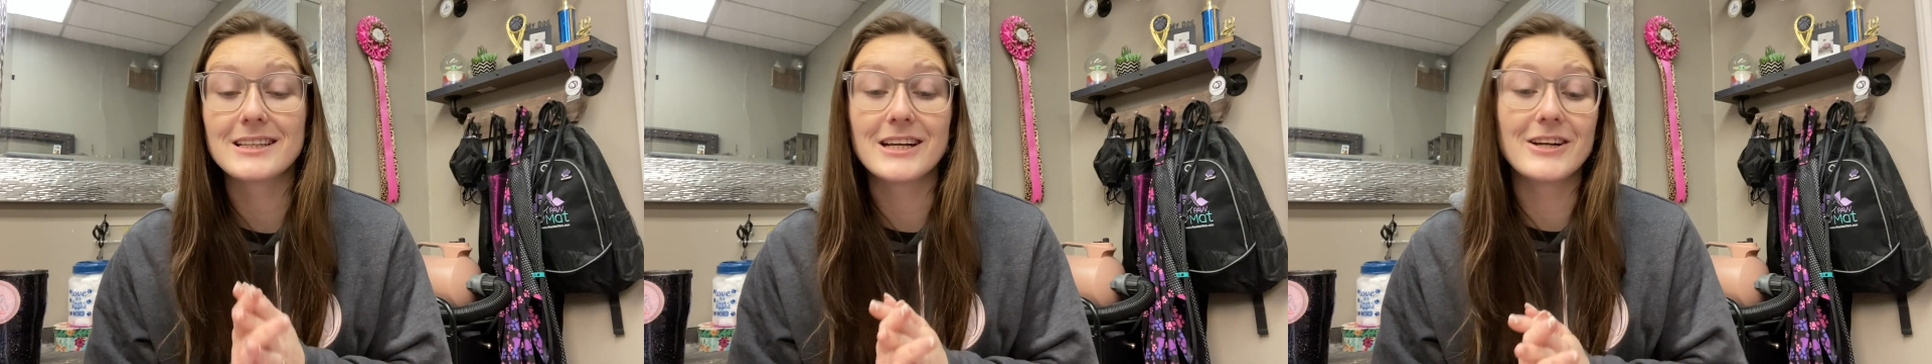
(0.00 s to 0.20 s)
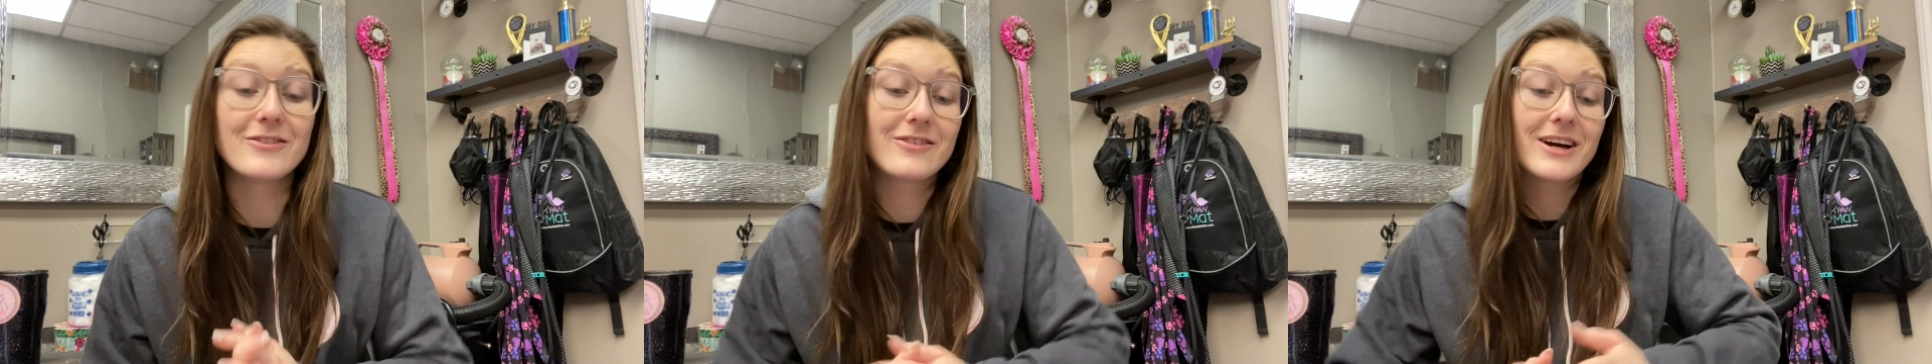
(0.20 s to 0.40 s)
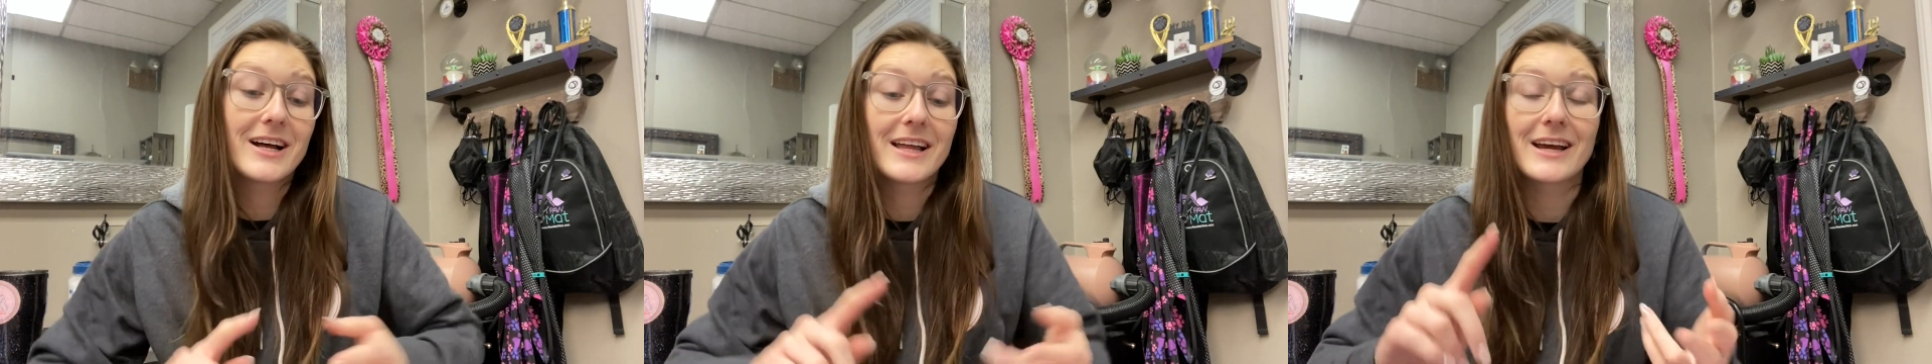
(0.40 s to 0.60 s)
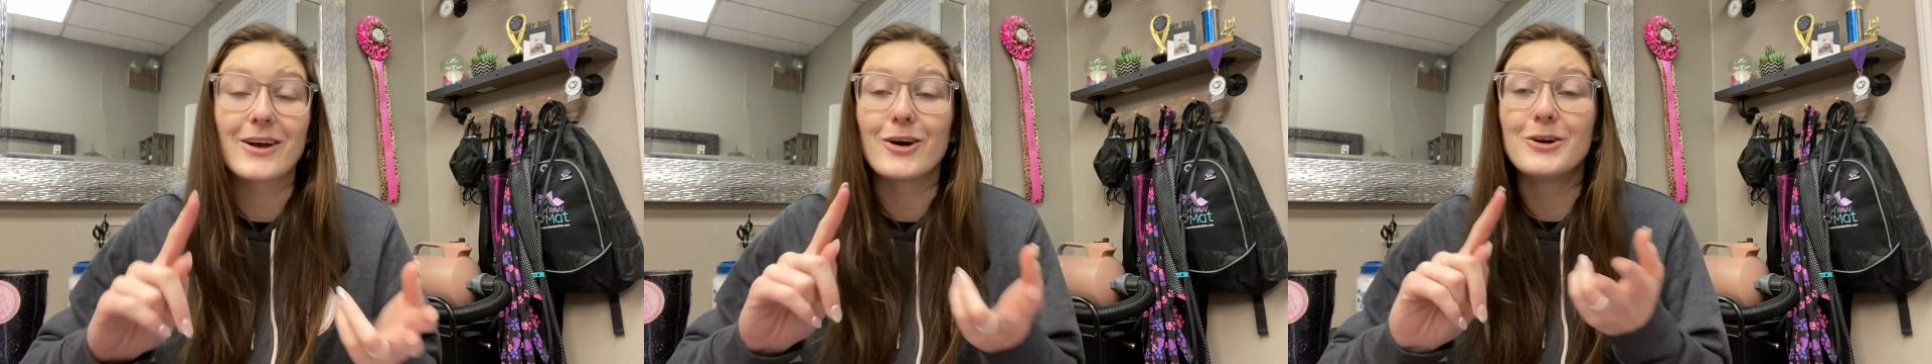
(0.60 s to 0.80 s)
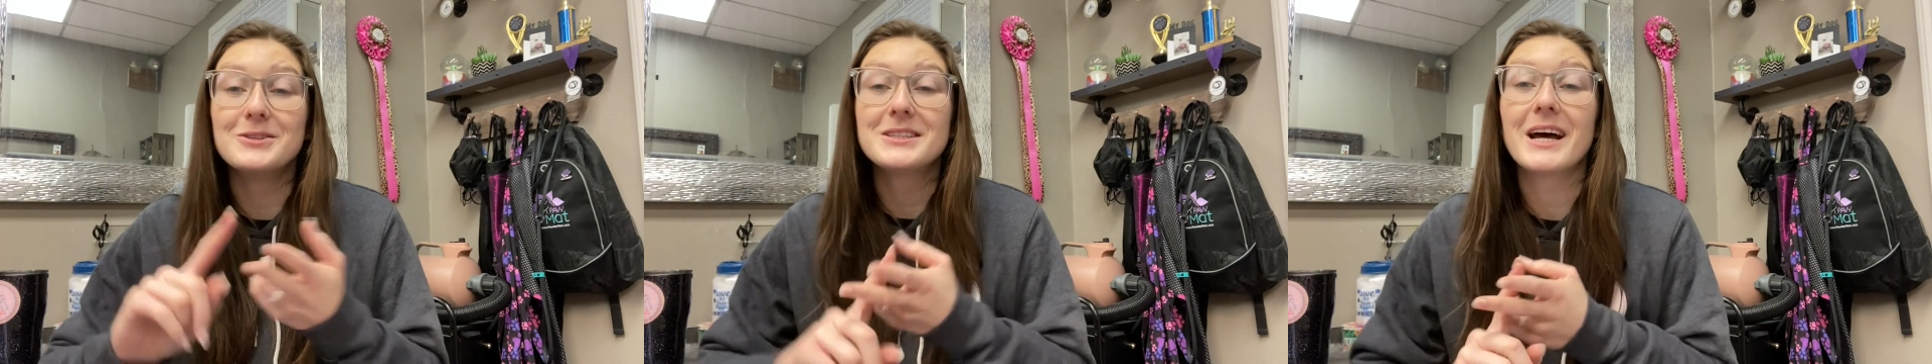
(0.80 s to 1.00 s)
then you've got like
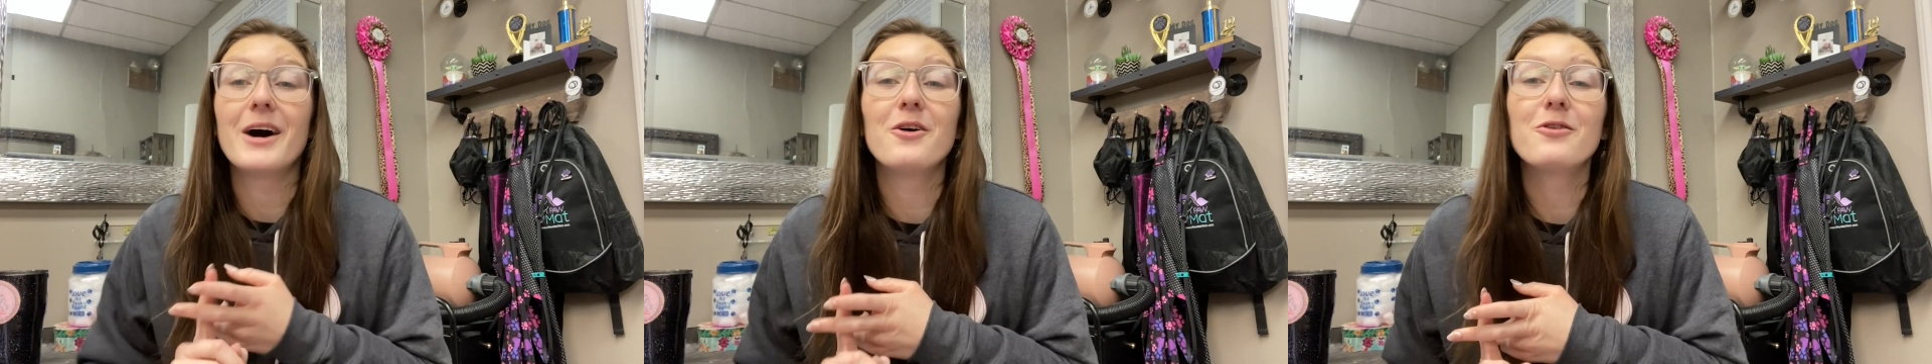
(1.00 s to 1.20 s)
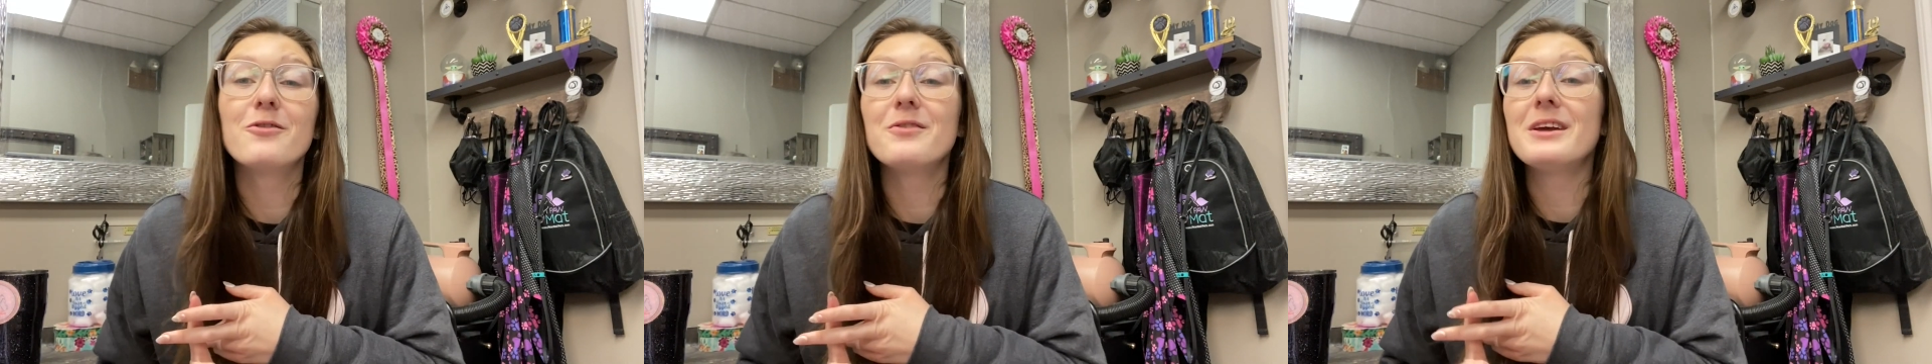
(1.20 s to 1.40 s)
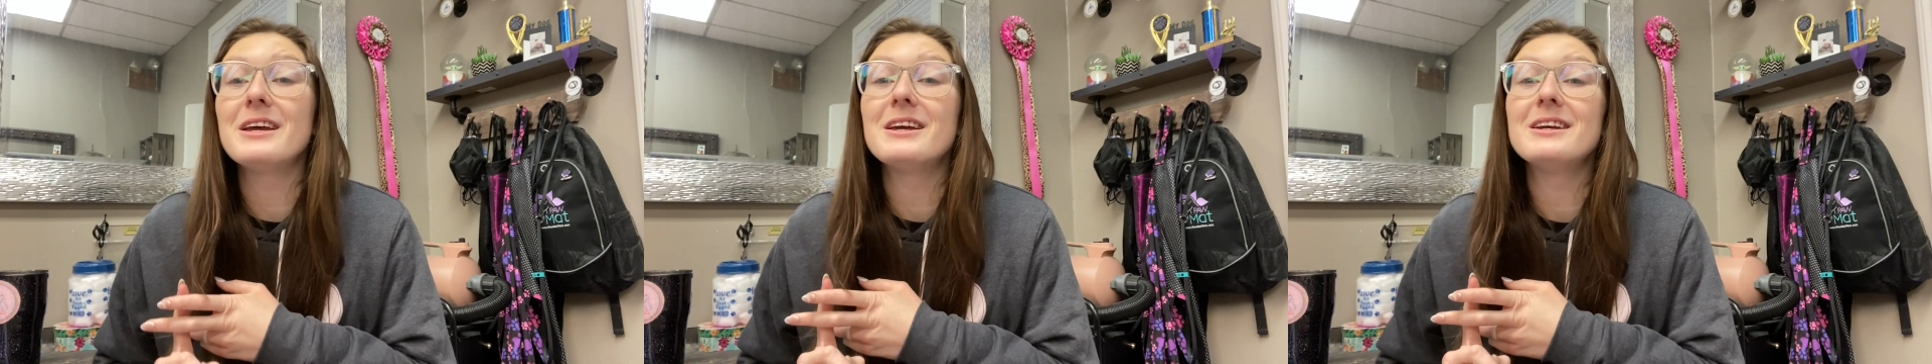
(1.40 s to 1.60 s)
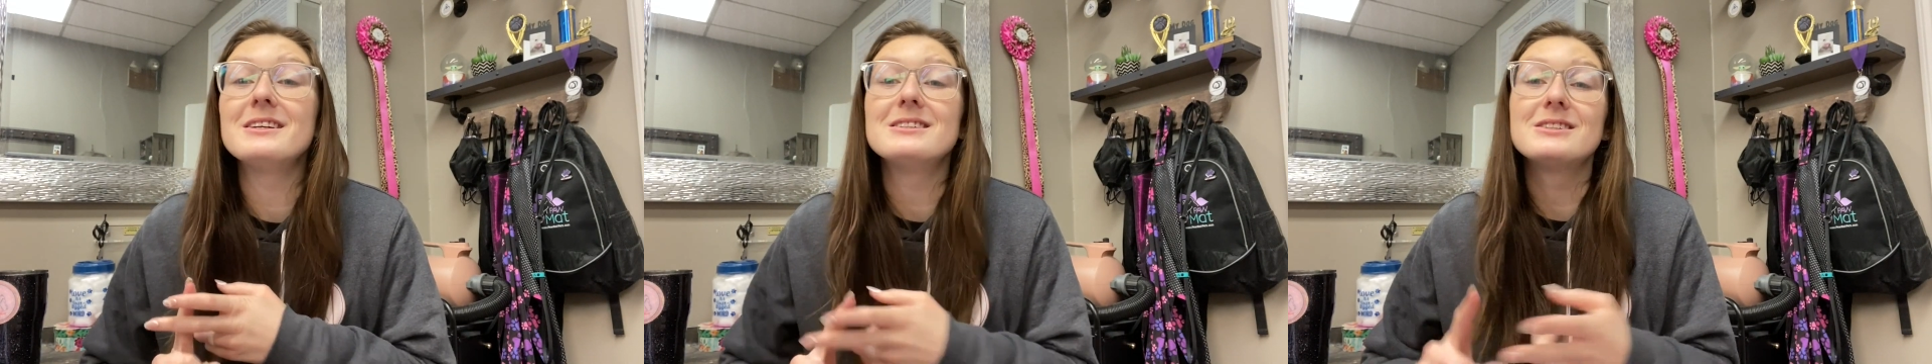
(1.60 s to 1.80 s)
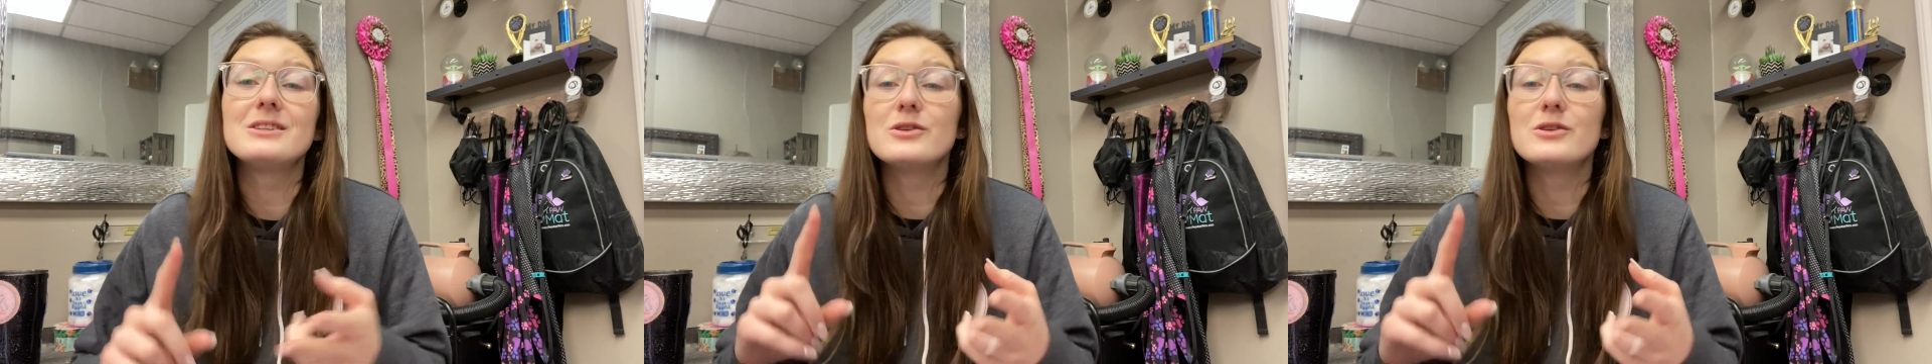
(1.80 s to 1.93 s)
hotel fees,